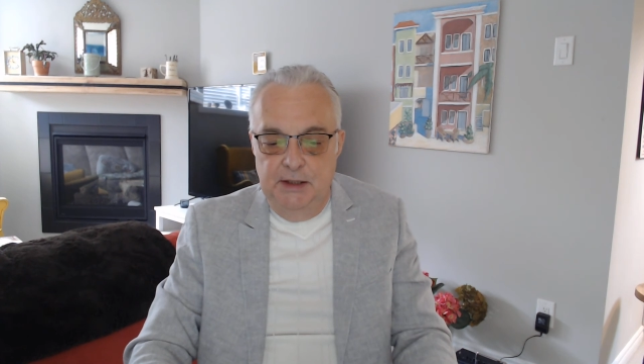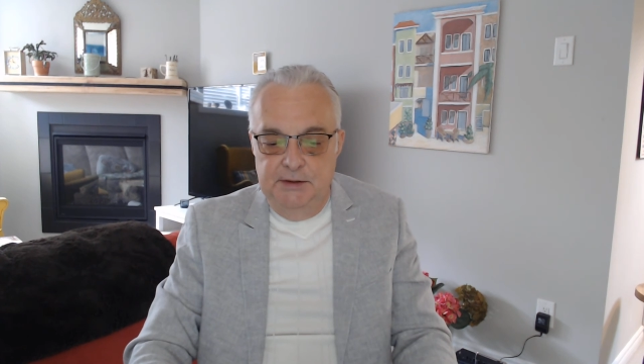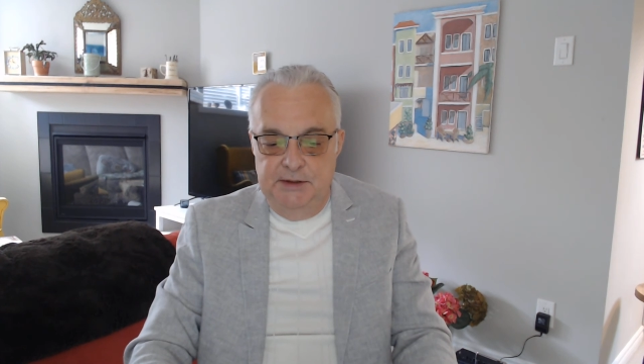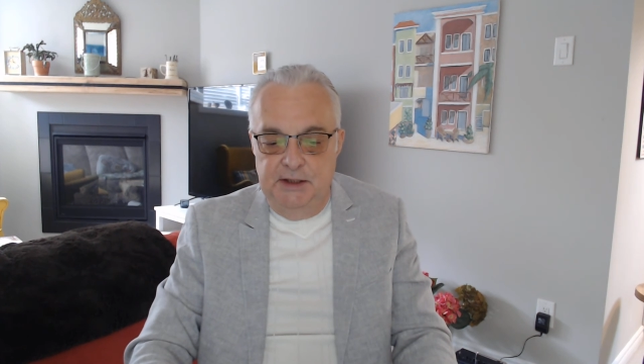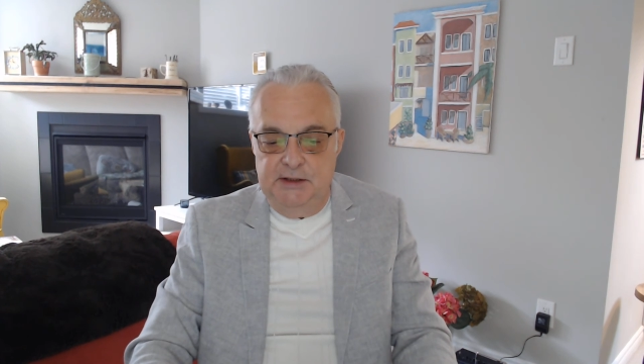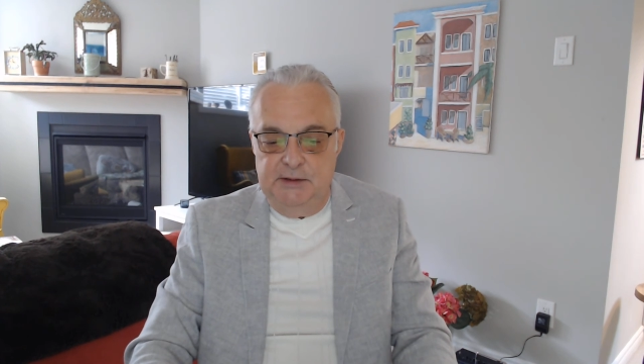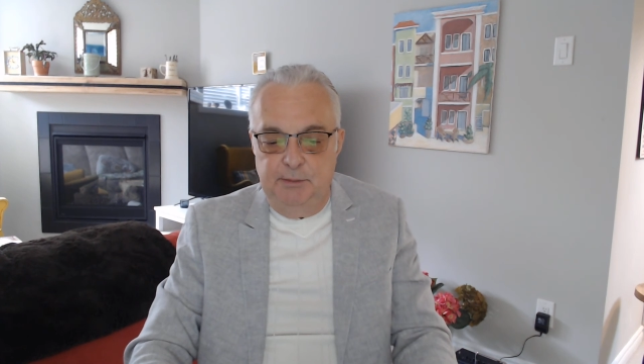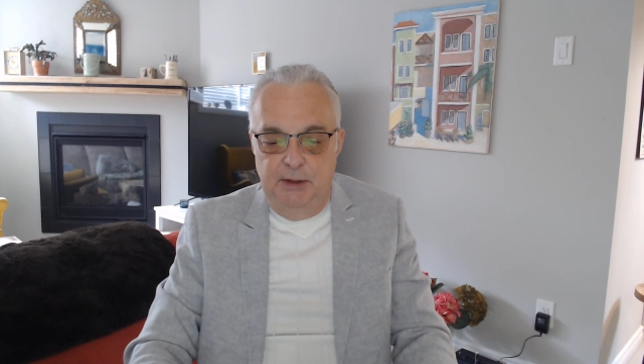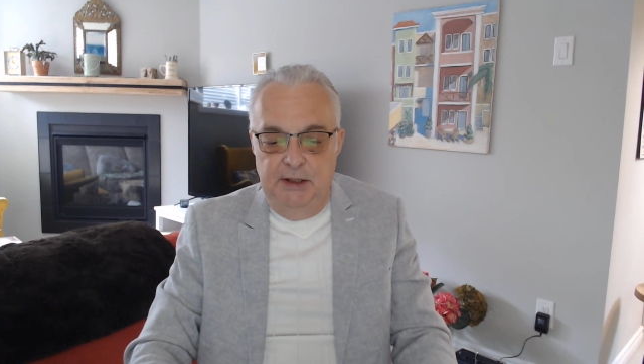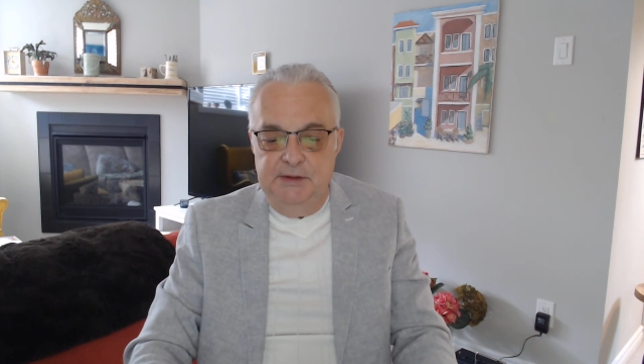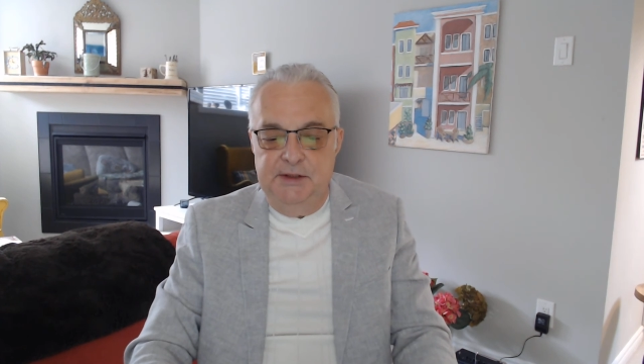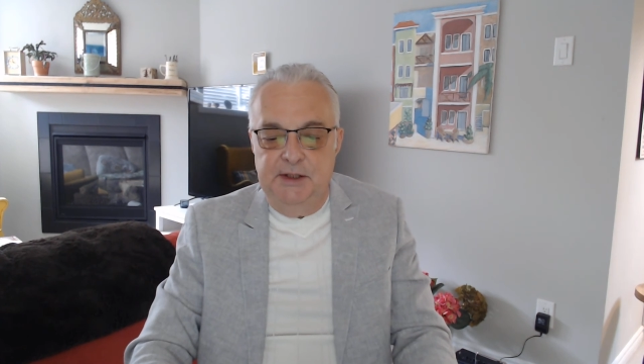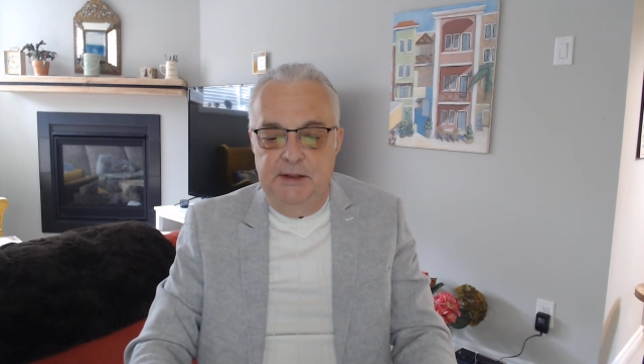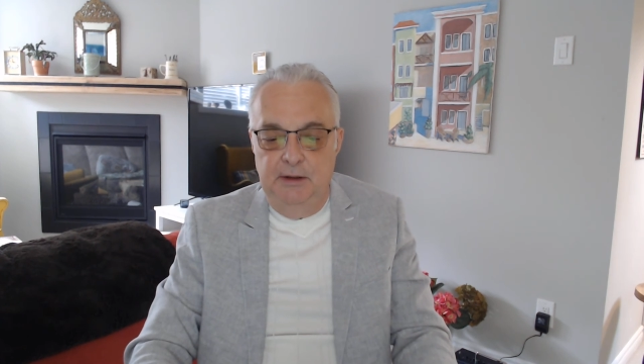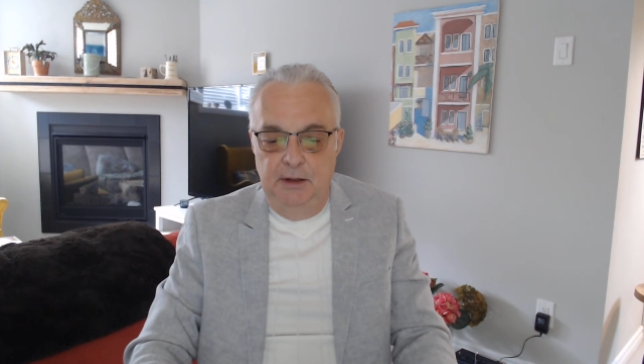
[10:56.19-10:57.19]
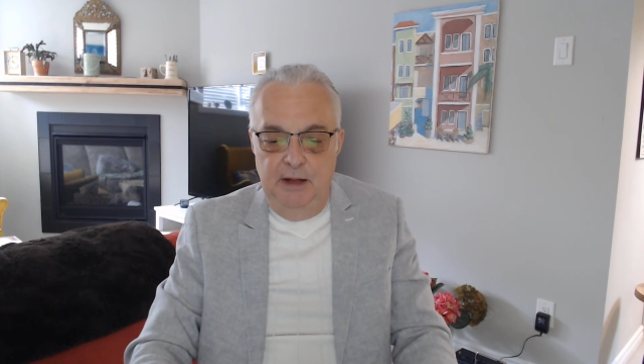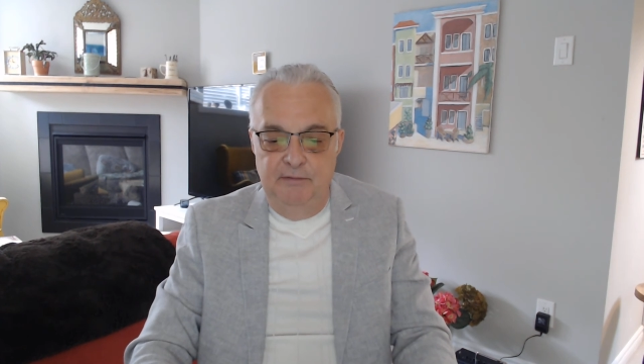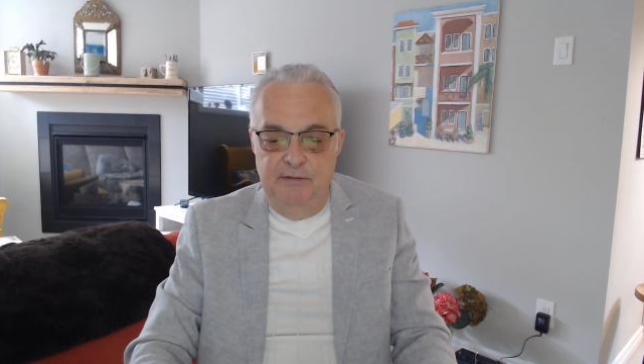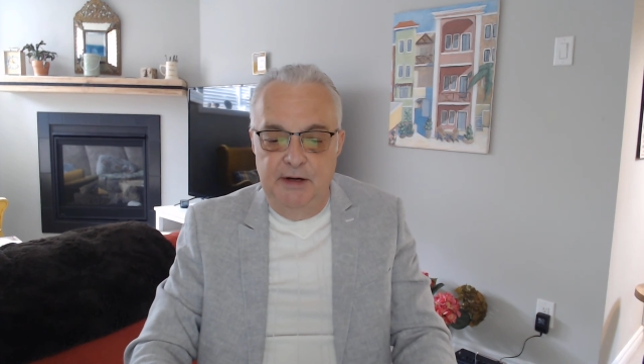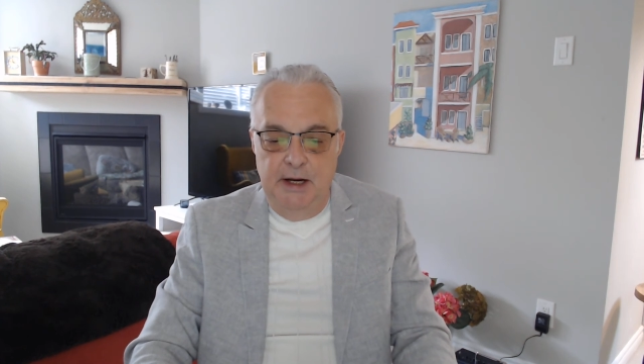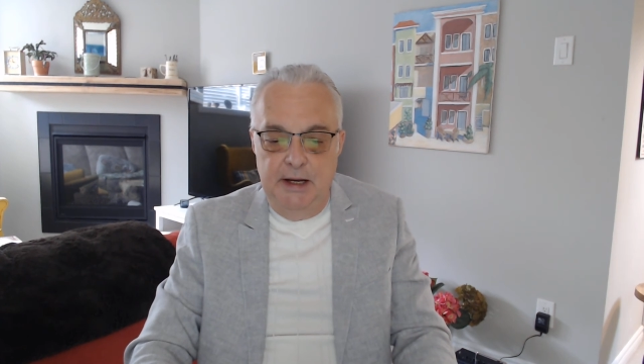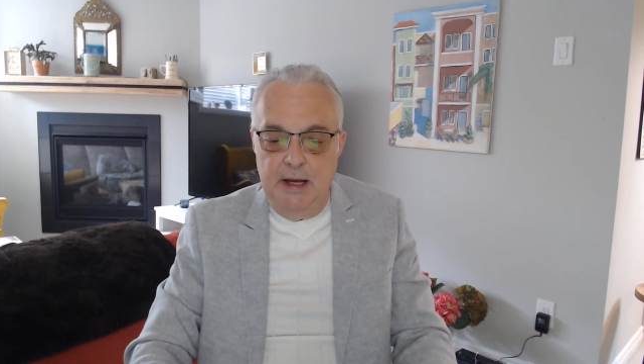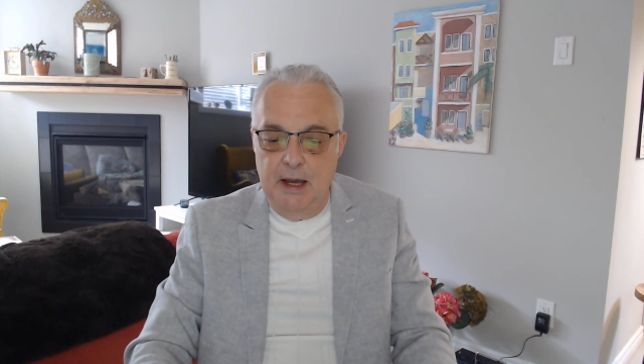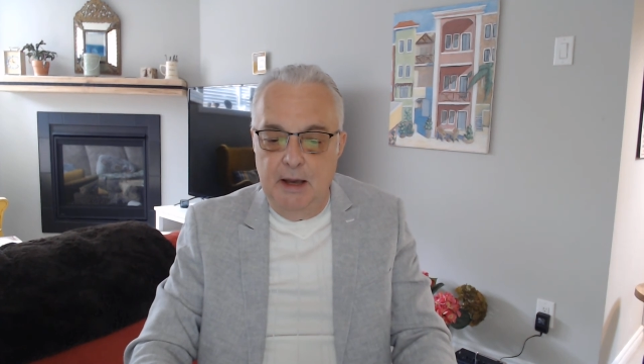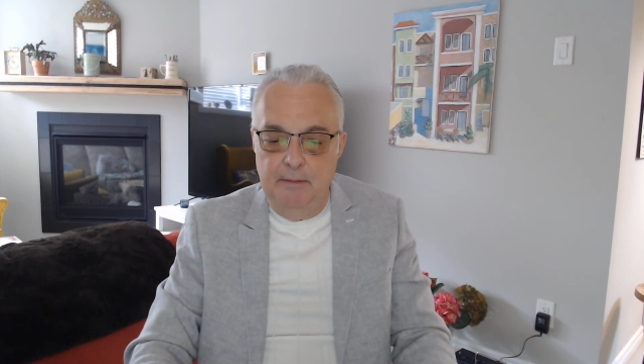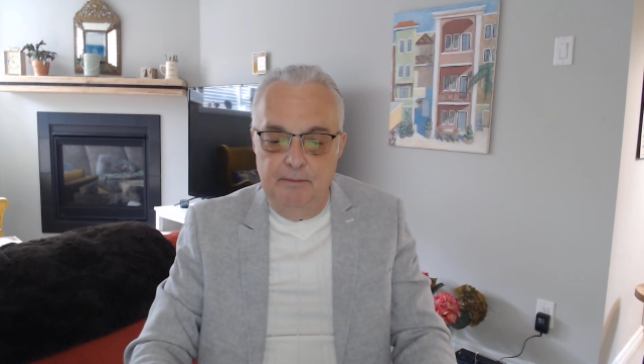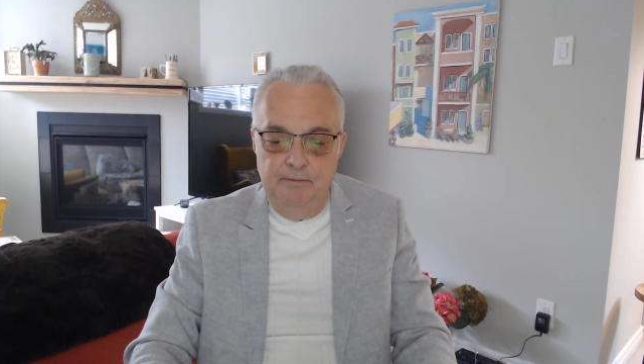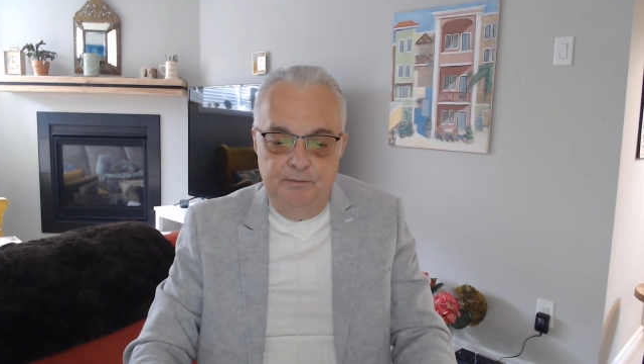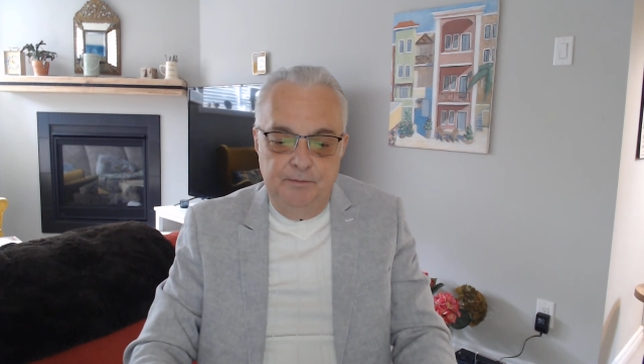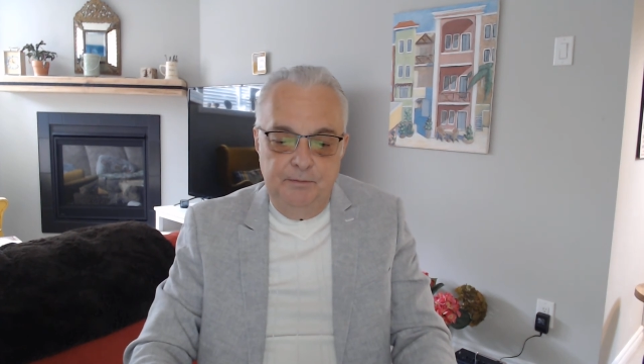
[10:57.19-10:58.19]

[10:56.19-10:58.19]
takes place at eleven a m